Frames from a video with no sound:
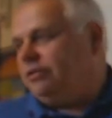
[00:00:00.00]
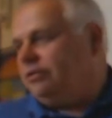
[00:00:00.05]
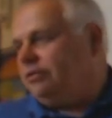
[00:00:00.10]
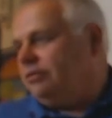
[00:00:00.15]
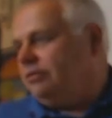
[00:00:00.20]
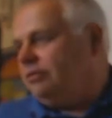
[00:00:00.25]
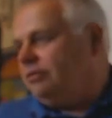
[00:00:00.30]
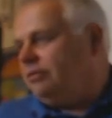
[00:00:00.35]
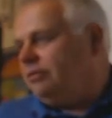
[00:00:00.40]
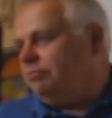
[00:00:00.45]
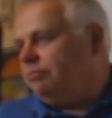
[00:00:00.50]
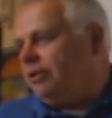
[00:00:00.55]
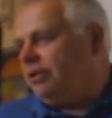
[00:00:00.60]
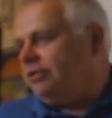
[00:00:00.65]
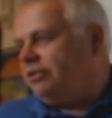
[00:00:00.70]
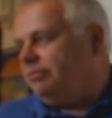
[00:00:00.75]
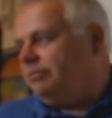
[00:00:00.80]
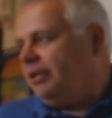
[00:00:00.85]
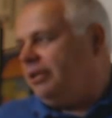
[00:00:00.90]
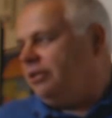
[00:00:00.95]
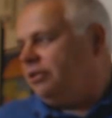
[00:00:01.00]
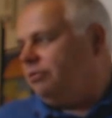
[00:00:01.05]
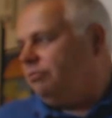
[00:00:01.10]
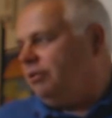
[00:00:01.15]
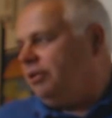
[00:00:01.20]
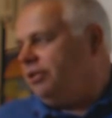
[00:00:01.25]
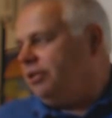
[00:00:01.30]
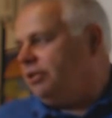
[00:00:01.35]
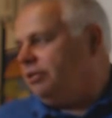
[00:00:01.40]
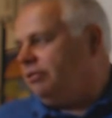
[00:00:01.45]
is plus or minus
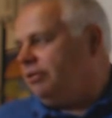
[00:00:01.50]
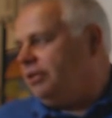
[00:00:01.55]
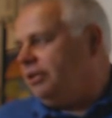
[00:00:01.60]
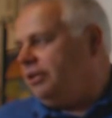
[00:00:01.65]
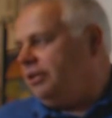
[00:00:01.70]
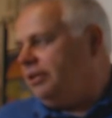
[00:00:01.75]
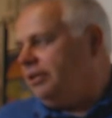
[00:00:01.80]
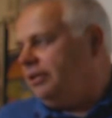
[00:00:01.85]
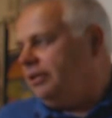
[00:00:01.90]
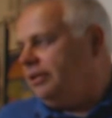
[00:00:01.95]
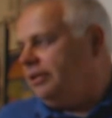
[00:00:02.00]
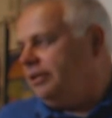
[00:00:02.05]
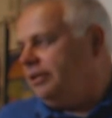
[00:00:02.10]
1 degree.